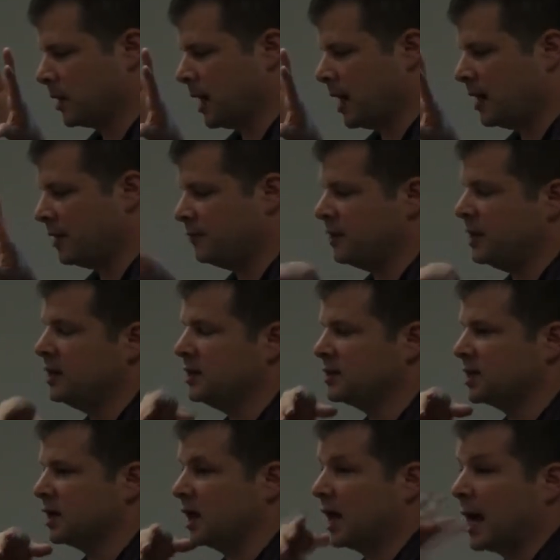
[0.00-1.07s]
have
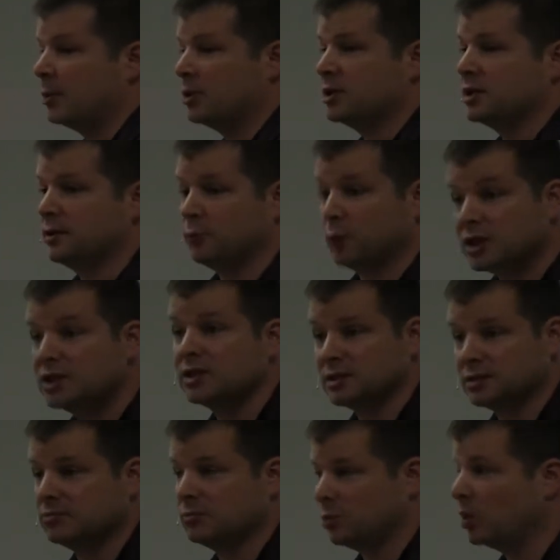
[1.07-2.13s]
these collaborative, which
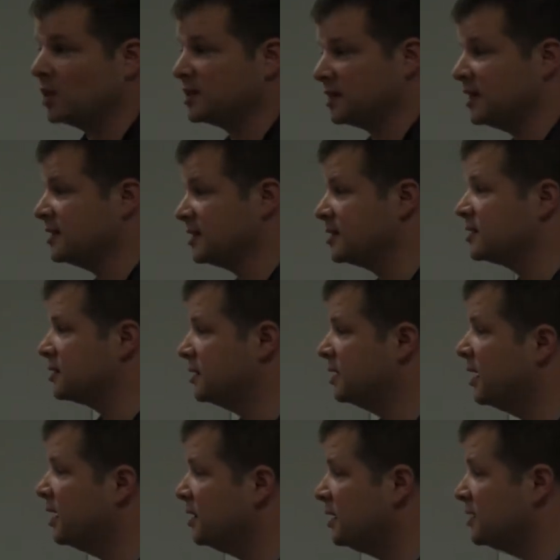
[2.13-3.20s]
is what exists today,